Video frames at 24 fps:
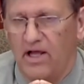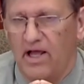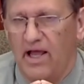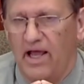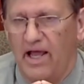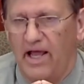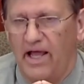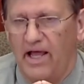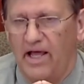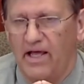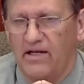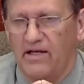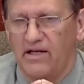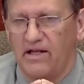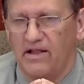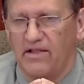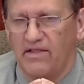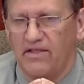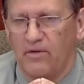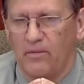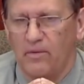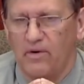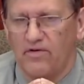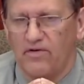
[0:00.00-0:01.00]
and
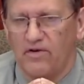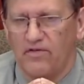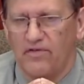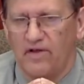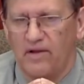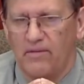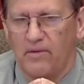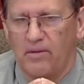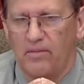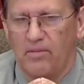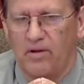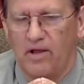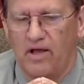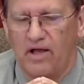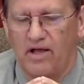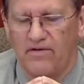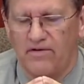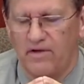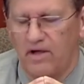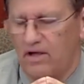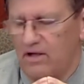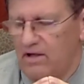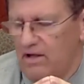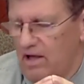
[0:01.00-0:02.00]
the Wenzel Family
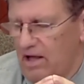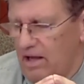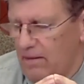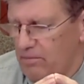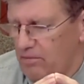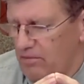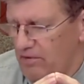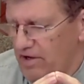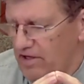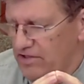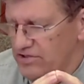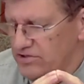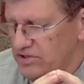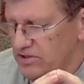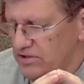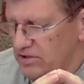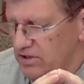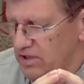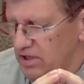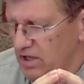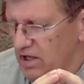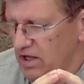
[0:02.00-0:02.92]
Plaza operation.